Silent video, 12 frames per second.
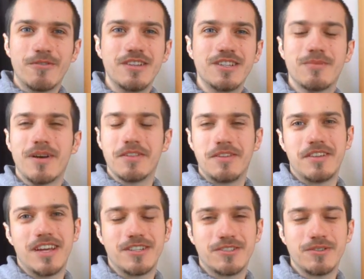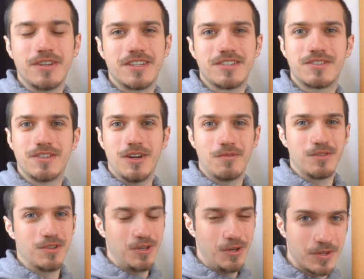about the natural history of
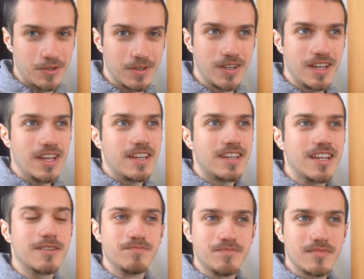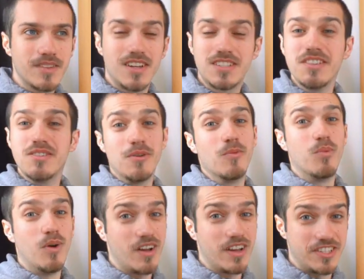the cuckoo. Now, I don't know
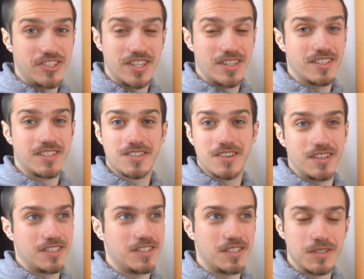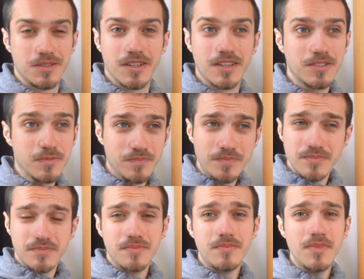why Jenner decided to do this,
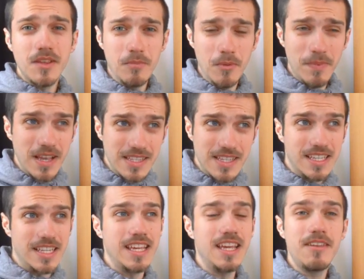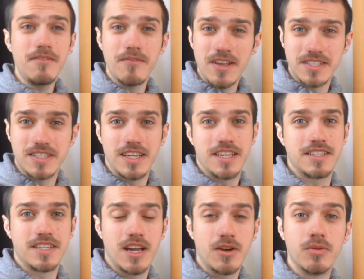but basically he investigated
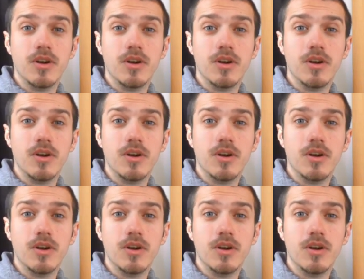how